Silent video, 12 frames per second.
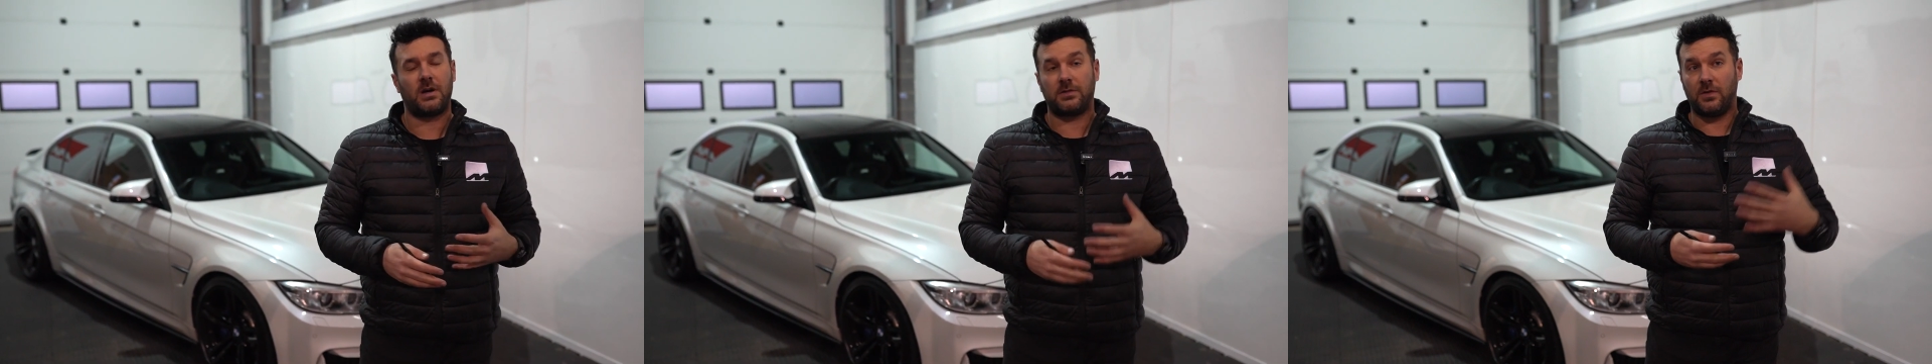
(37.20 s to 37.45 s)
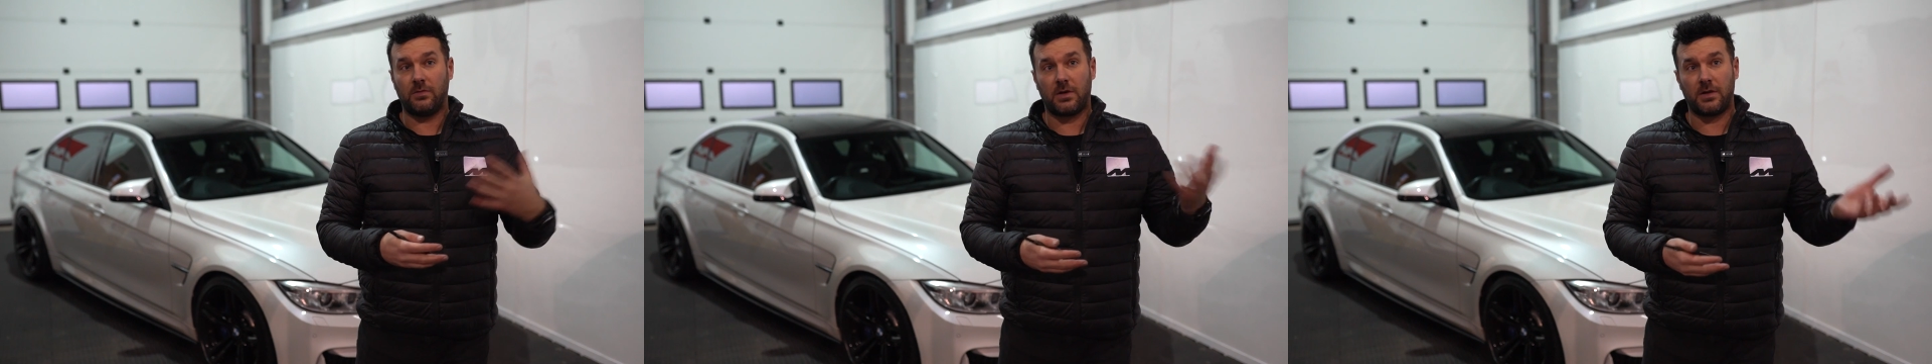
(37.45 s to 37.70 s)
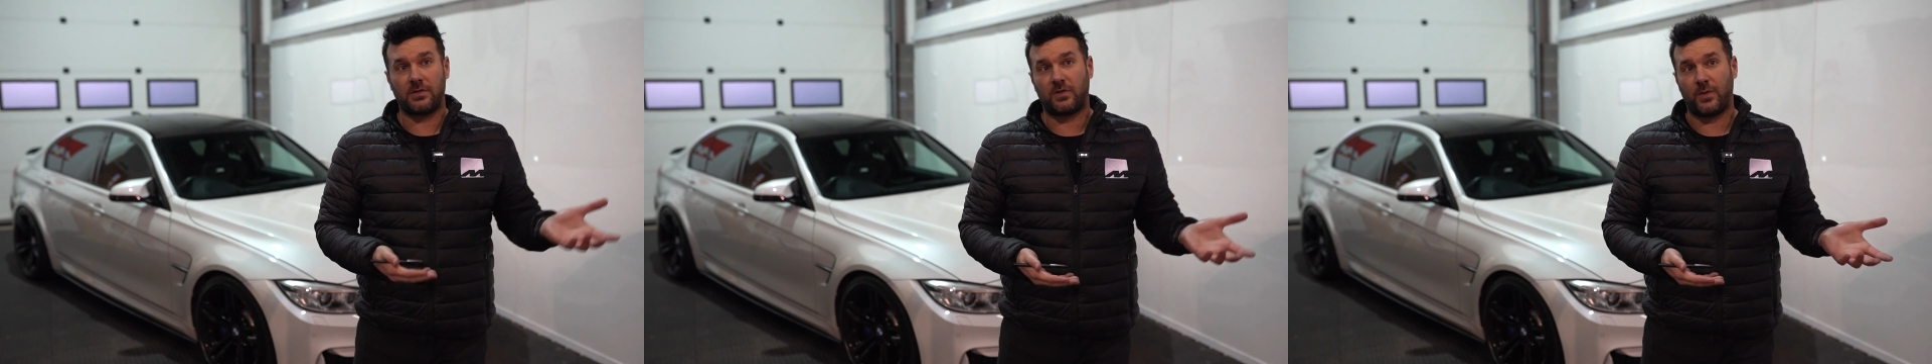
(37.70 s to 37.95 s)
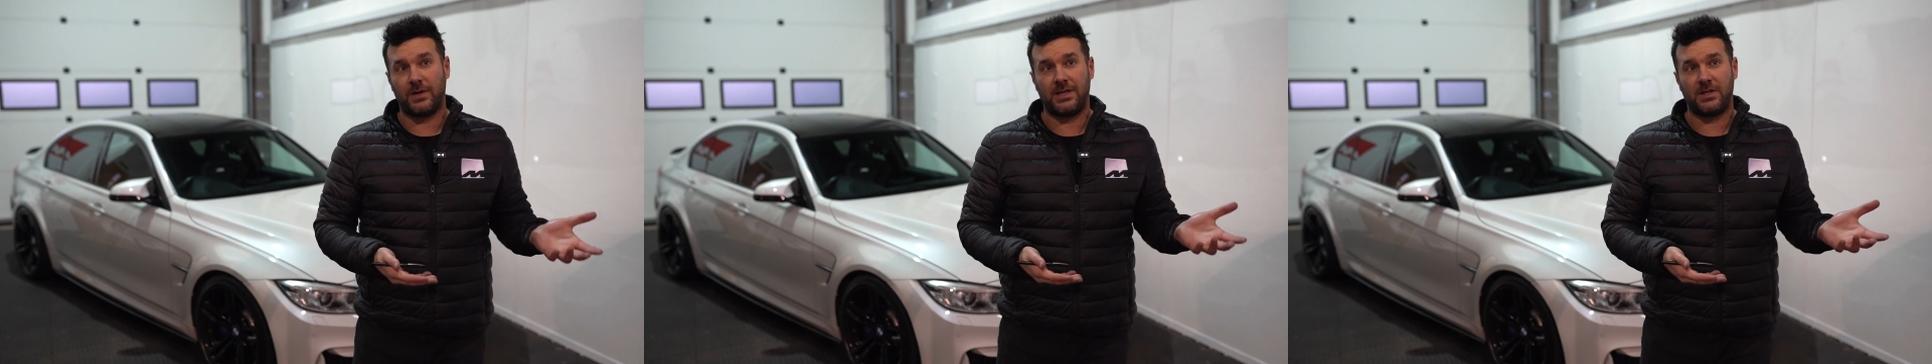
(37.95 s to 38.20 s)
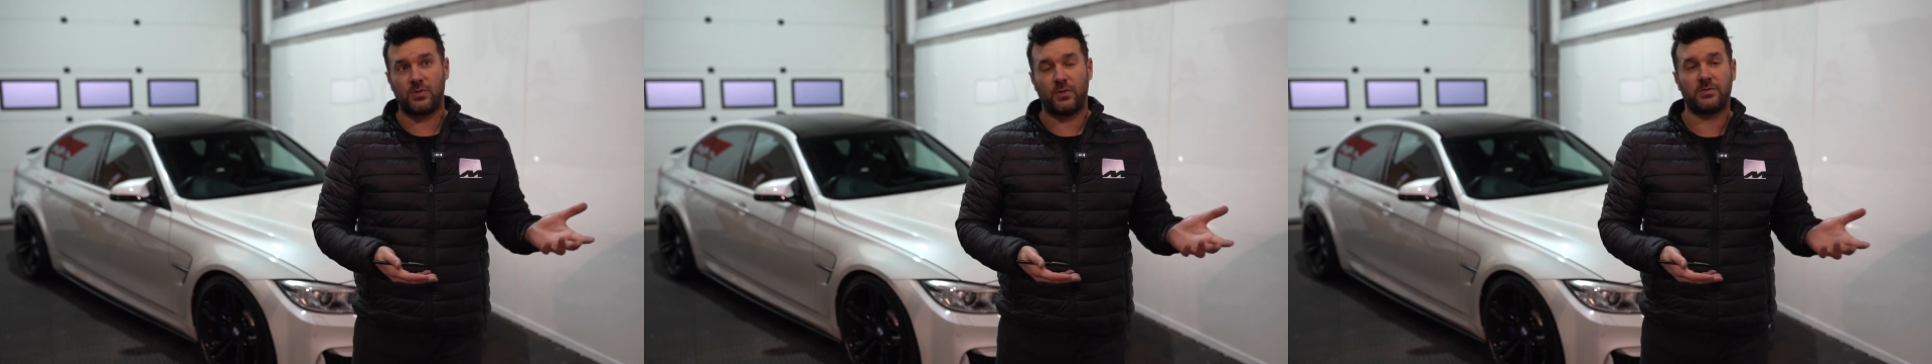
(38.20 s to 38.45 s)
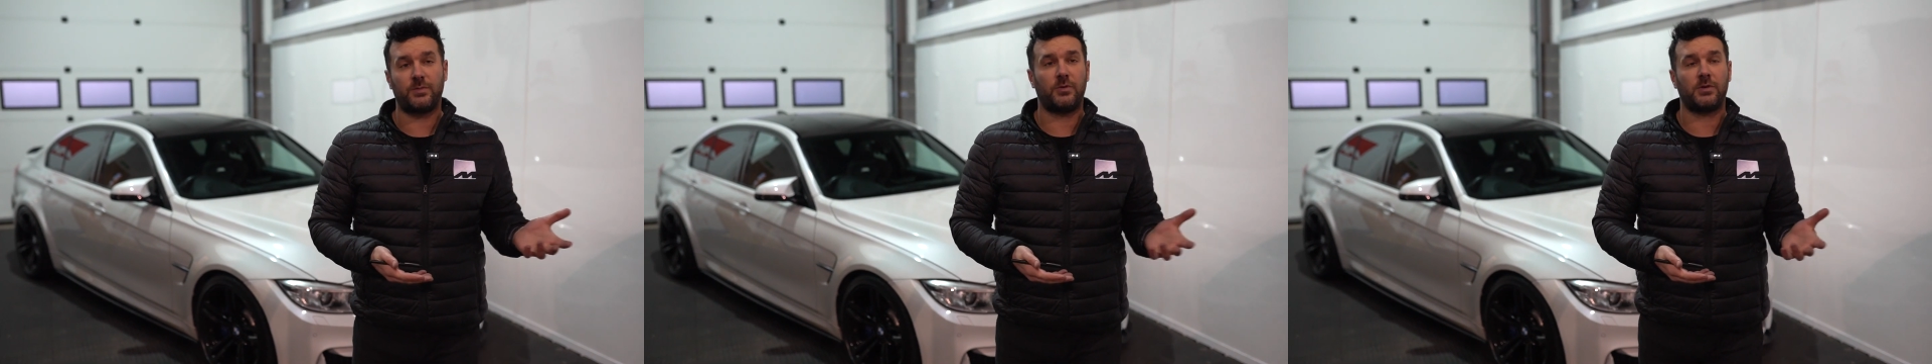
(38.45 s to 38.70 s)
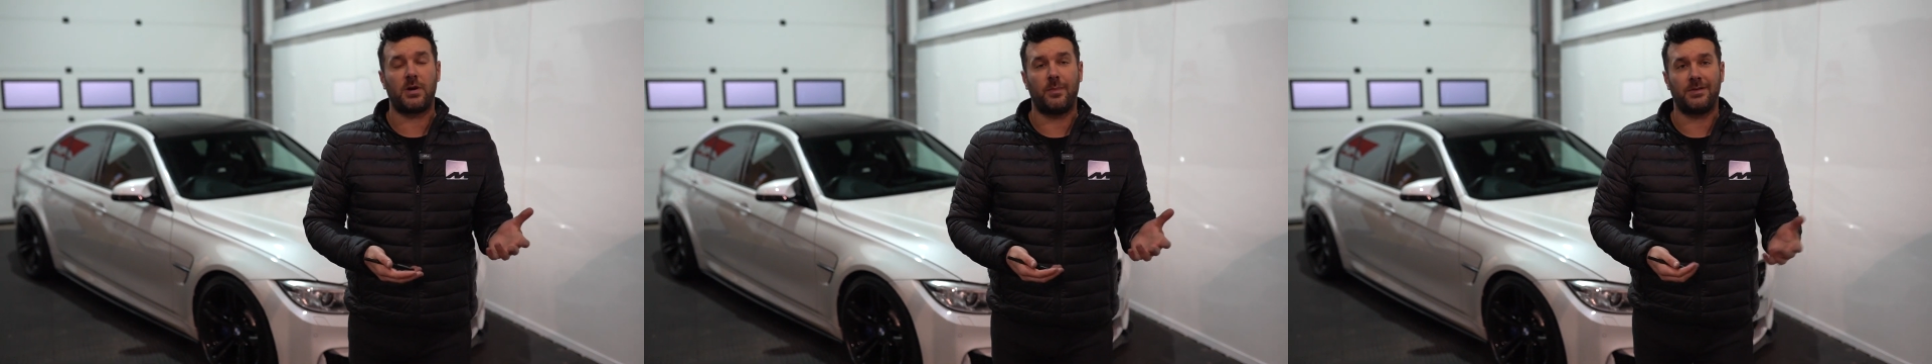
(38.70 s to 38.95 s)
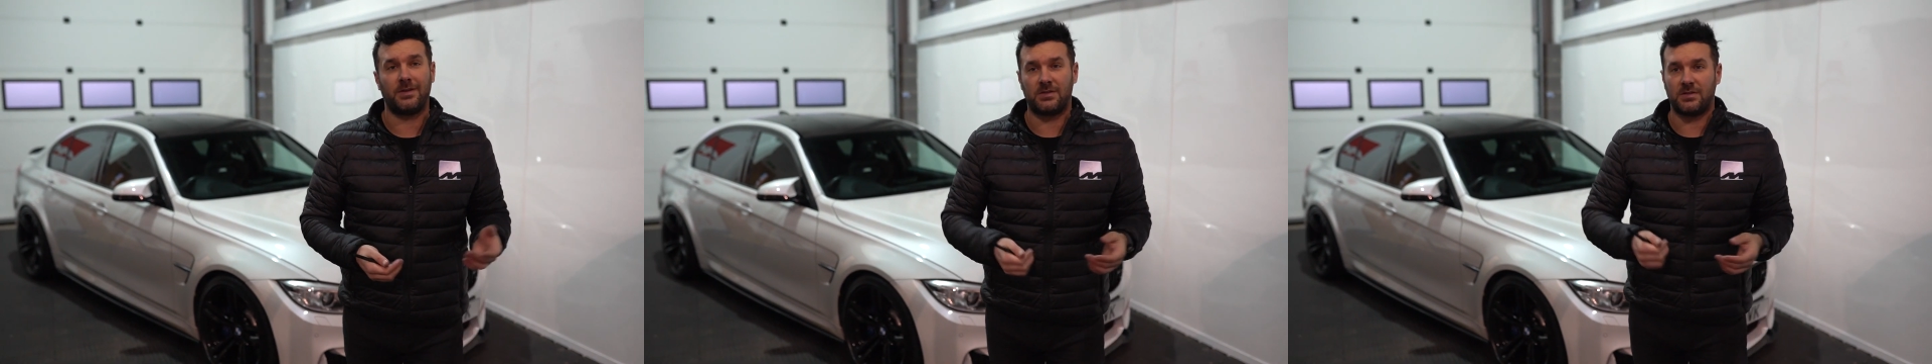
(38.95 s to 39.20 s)
I do like the 20-inch wheels to put on the
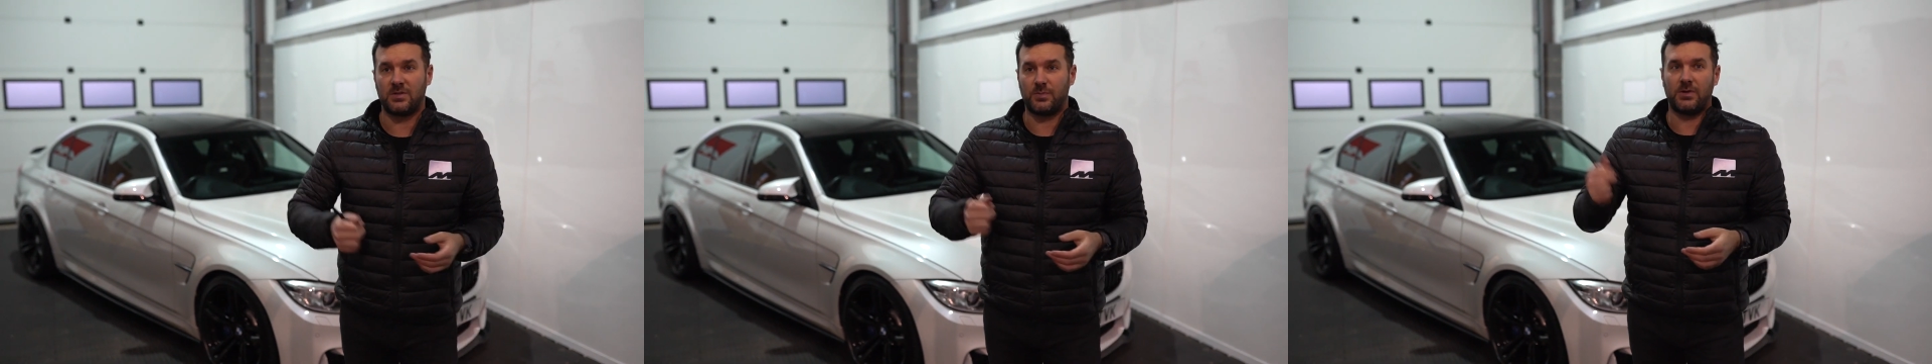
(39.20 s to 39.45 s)
competitions,